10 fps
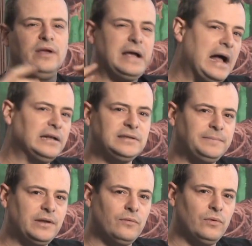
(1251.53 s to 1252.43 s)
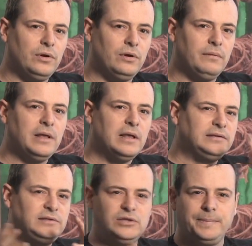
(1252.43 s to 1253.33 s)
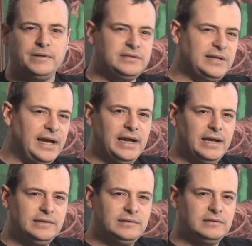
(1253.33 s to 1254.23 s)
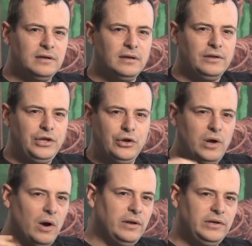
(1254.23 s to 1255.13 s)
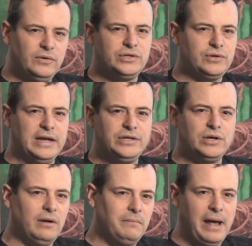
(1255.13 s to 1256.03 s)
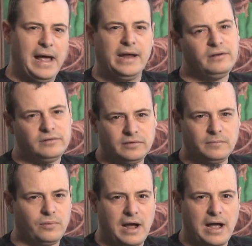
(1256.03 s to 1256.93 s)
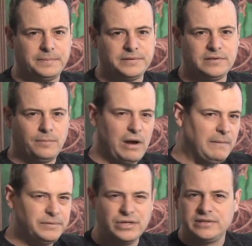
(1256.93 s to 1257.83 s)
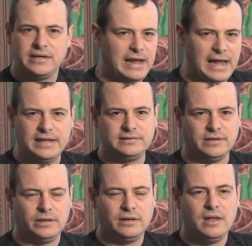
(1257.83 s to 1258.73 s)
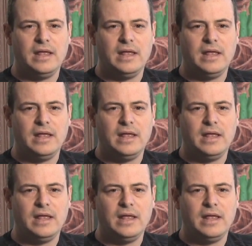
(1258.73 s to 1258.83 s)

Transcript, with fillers: the concept of the room supersedes you go into a trade show and buying some props. The props just enhance it.